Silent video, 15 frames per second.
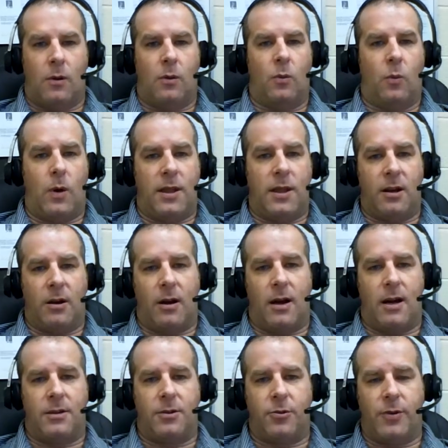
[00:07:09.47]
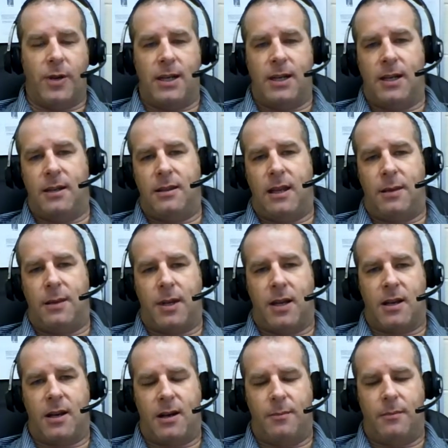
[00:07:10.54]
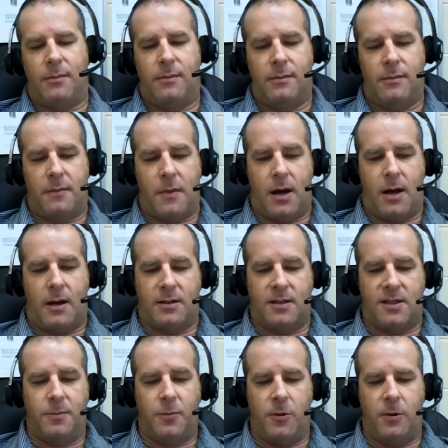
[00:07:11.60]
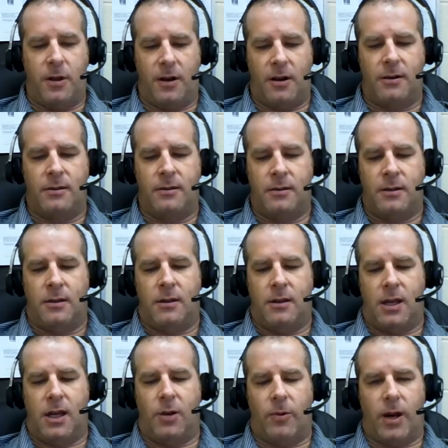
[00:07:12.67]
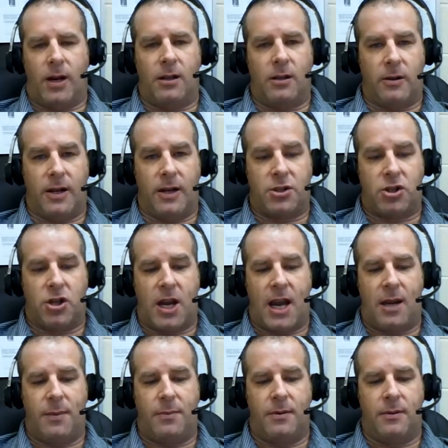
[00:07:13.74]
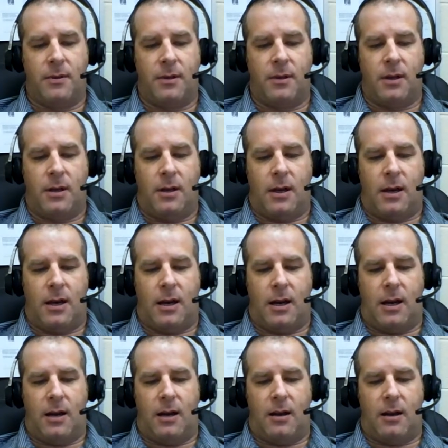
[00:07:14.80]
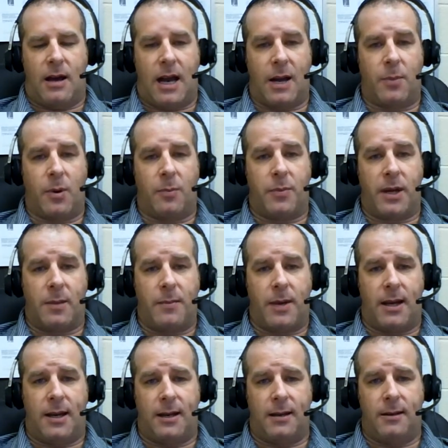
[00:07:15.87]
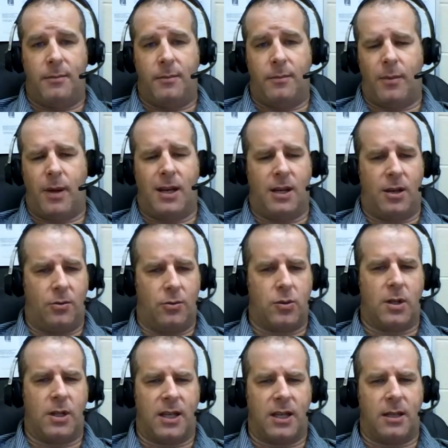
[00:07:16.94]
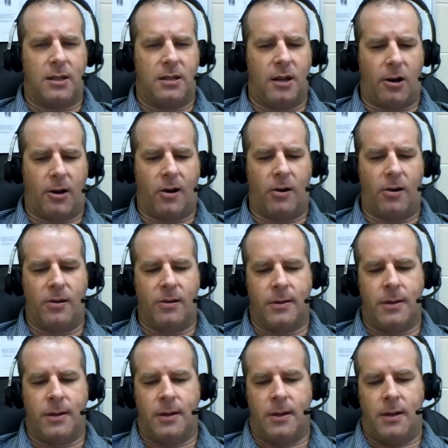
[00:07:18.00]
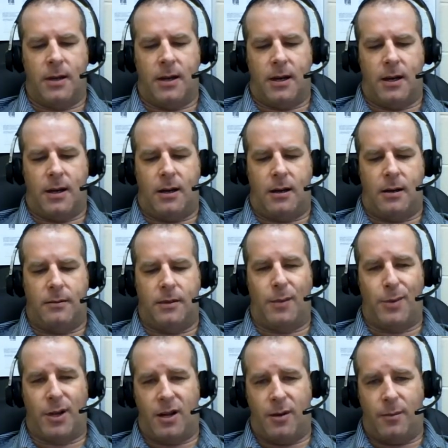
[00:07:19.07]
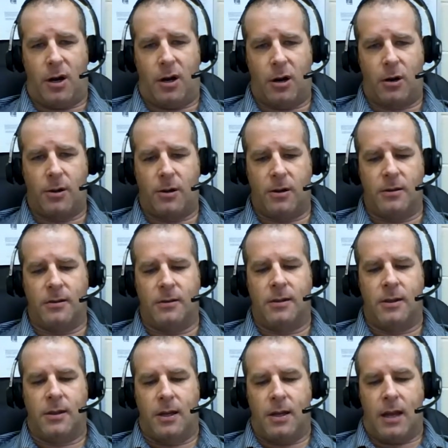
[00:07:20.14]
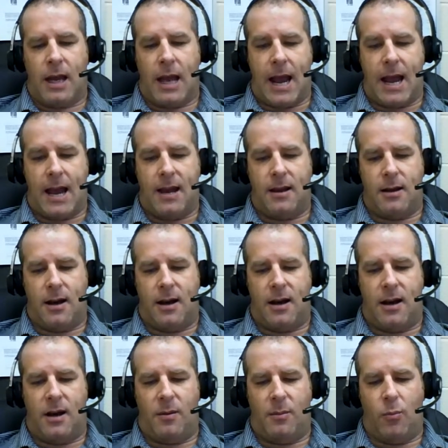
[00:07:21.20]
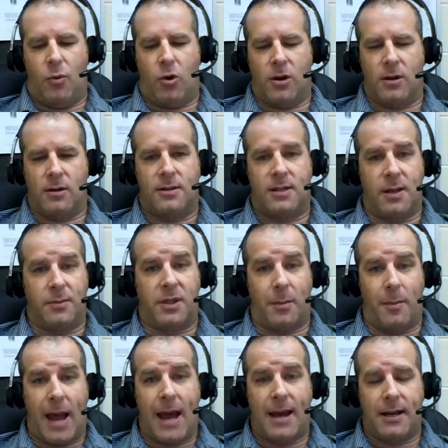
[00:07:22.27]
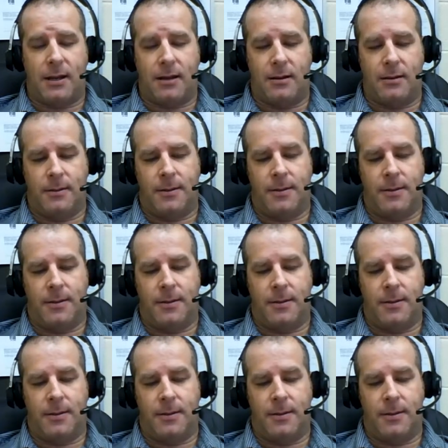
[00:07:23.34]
When they're untreated, they become smoother, irregular in shape, hyperpigmented, meaning usually darker. They become harder and more symptomatic.